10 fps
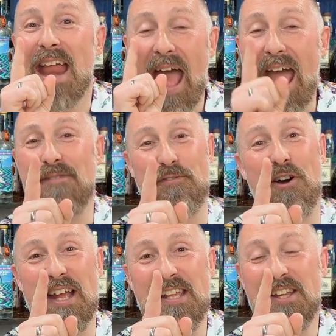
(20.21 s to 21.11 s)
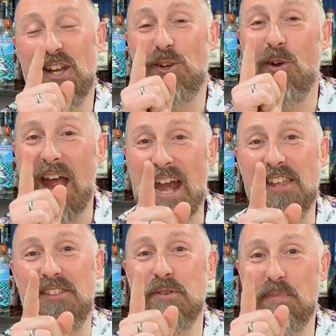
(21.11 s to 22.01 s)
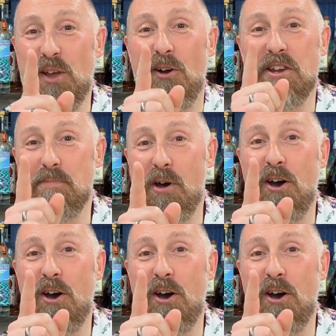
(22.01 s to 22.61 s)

And have I got anything behind